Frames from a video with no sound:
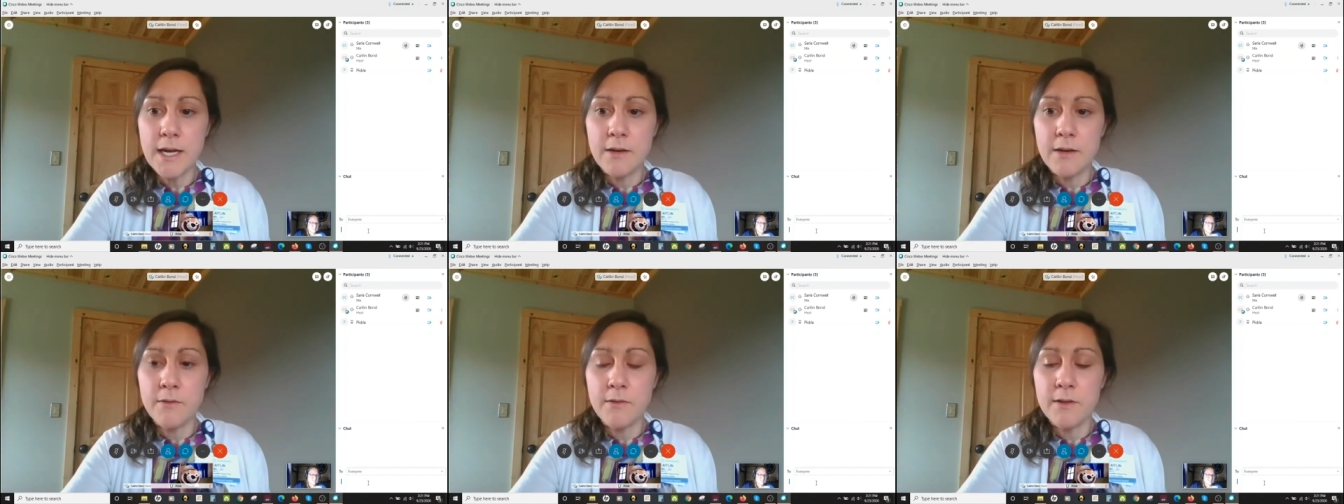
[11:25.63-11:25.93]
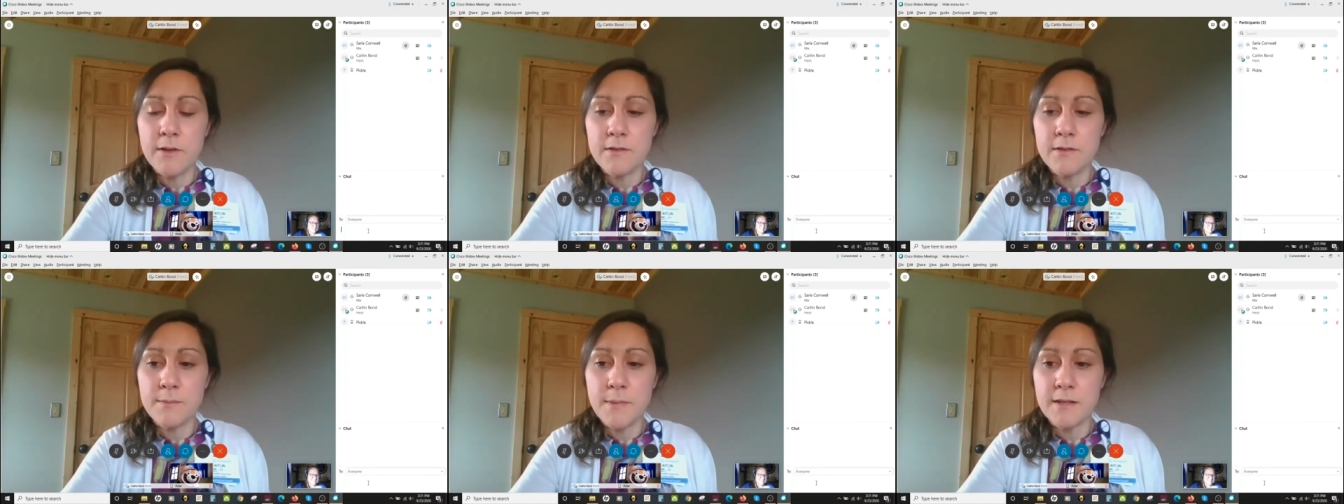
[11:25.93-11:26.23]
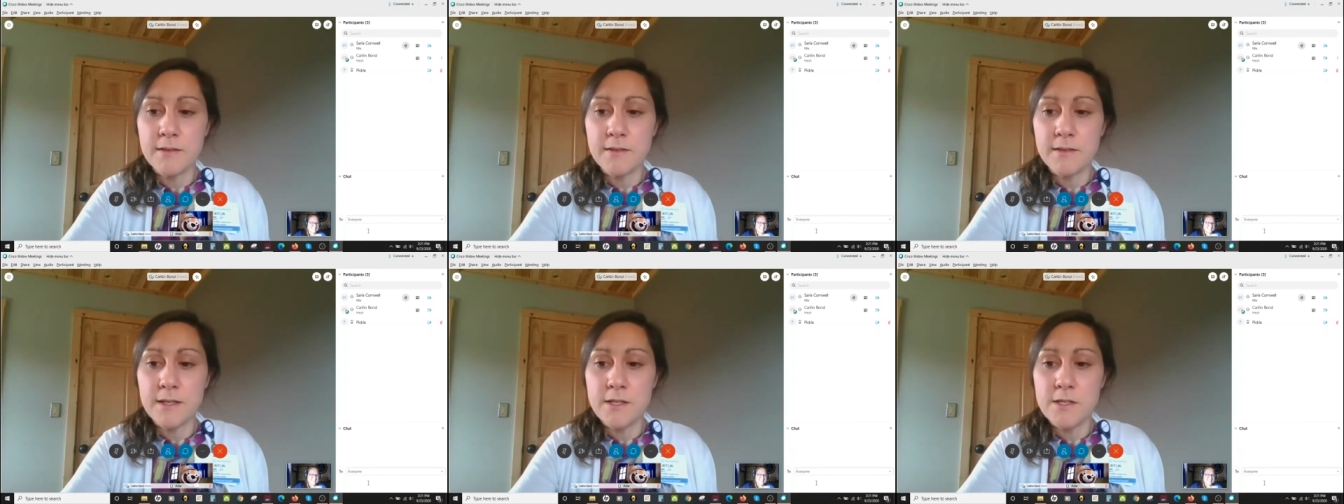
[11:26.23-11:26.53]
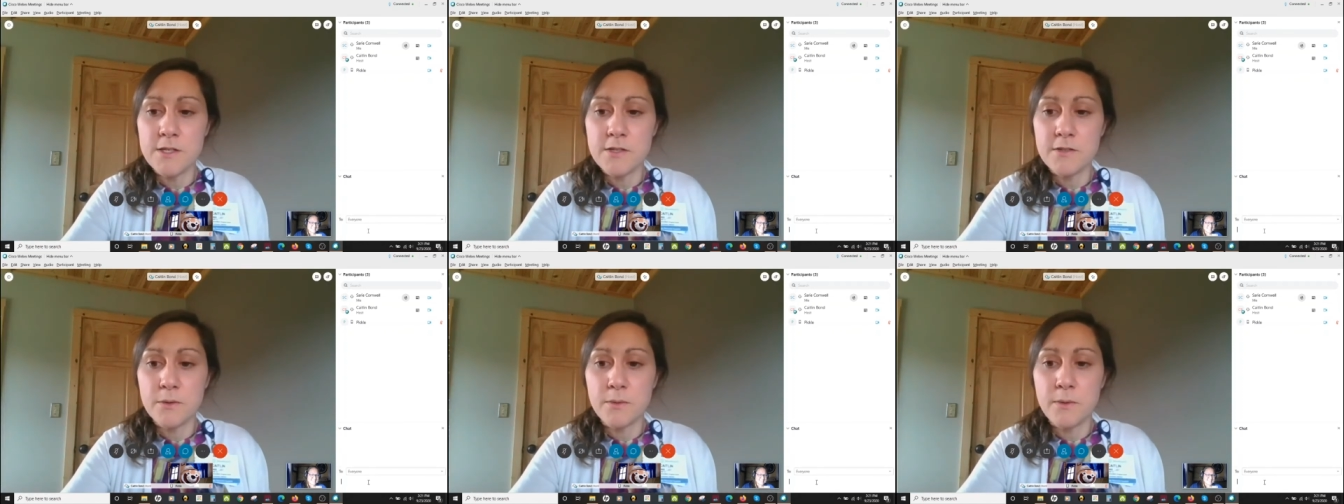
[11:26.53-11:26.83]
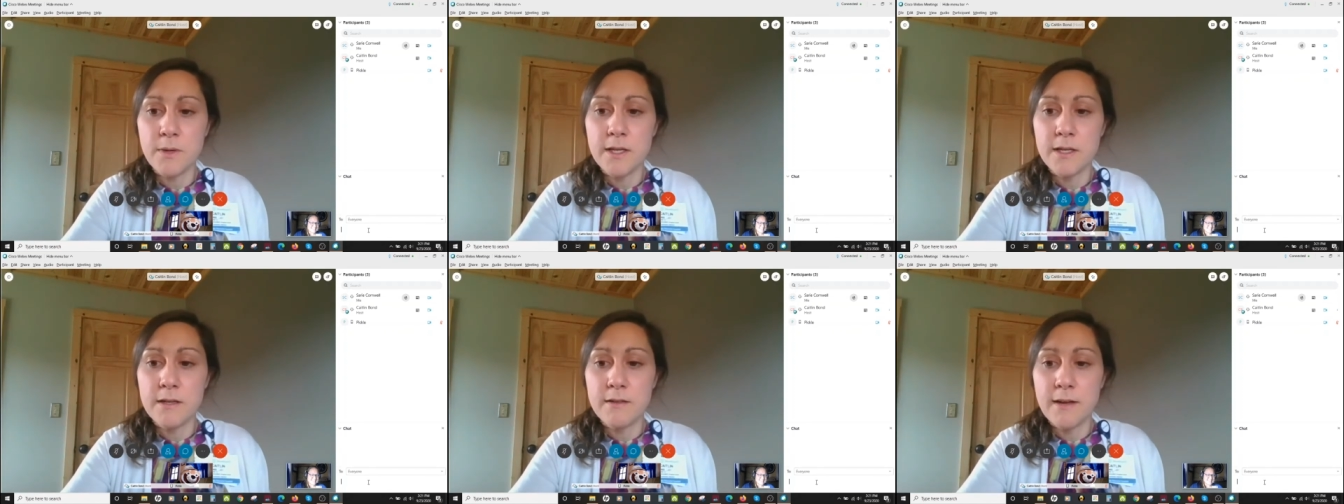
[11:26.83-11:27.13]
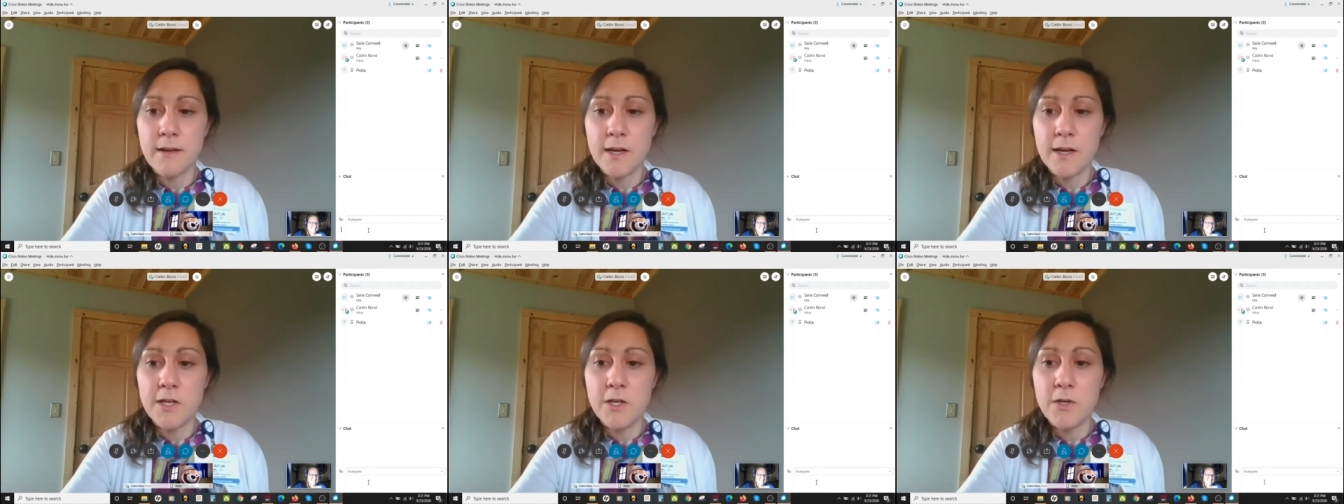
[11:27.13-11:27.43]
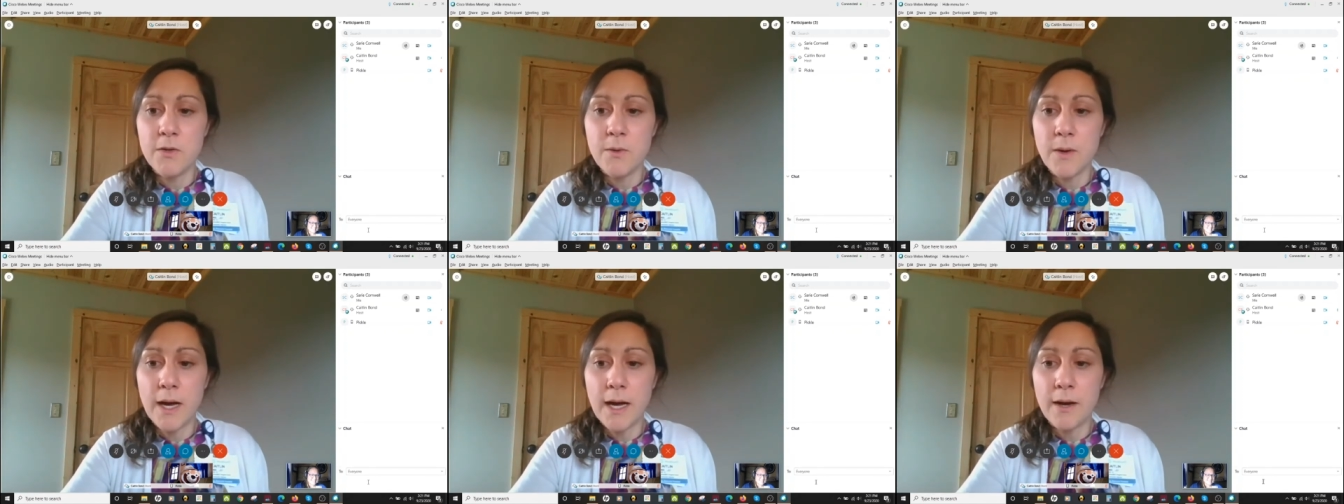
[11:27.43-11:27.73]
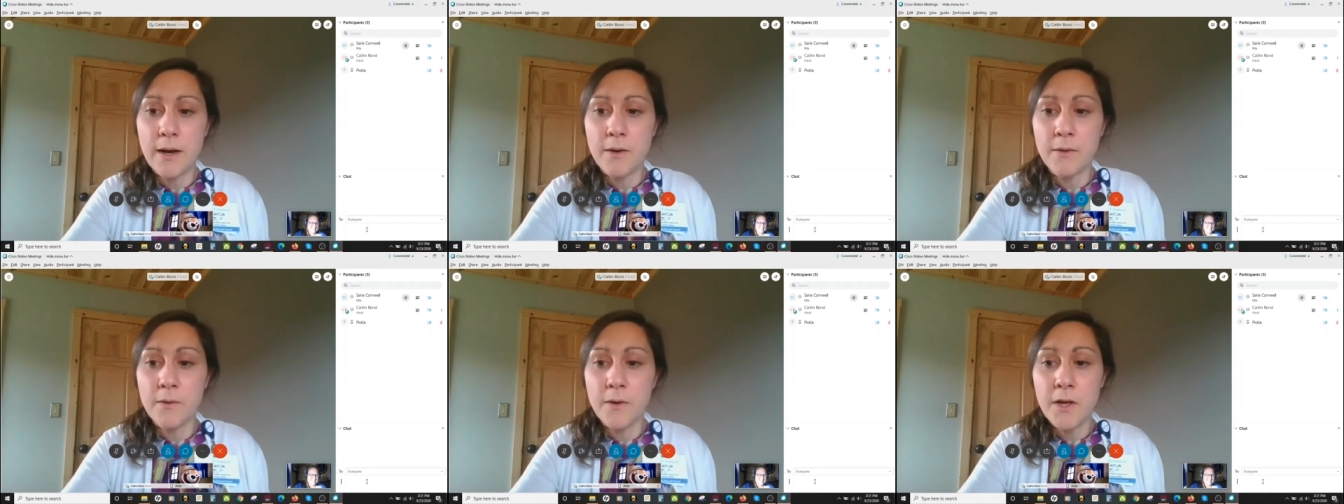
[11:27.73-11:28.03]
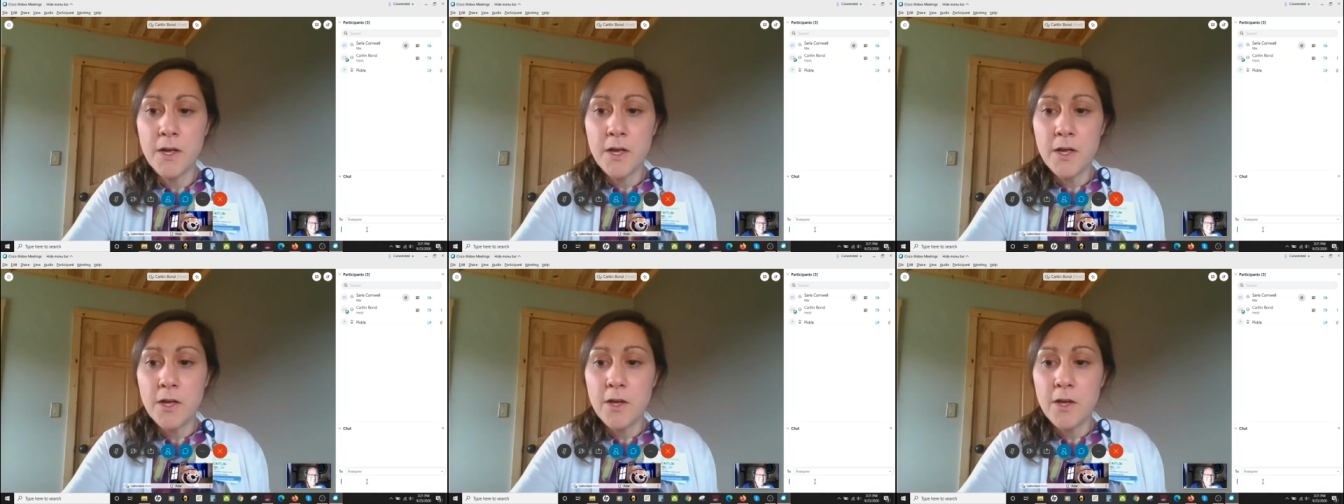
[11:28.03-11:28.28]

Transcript: and this message is going to tell you how